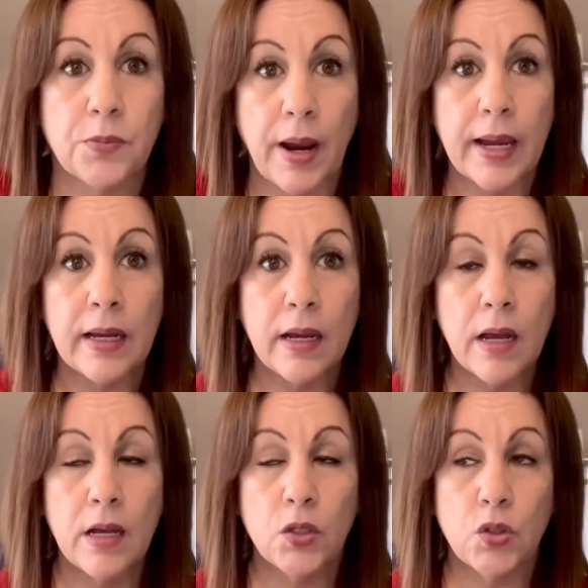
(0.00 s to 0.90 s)
right?
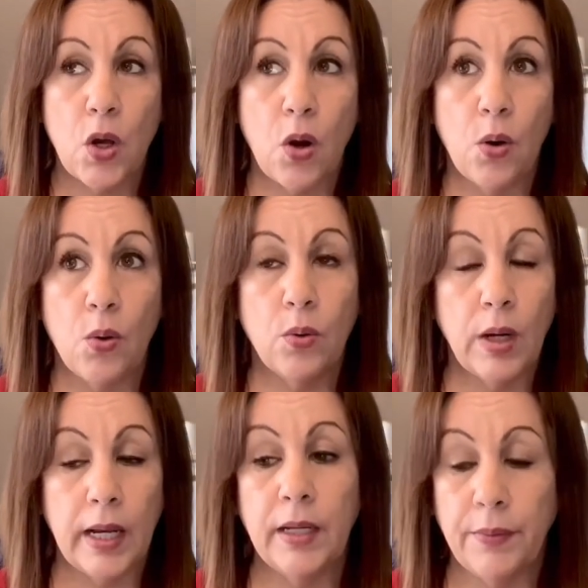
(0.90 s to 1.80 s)
So
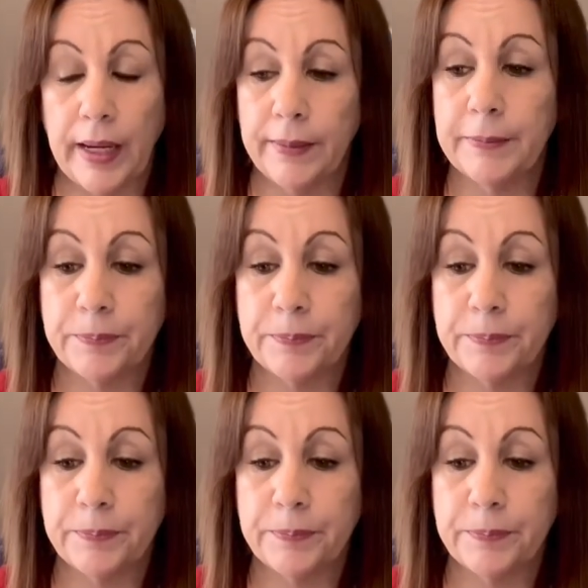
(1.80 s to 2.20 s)
anyway,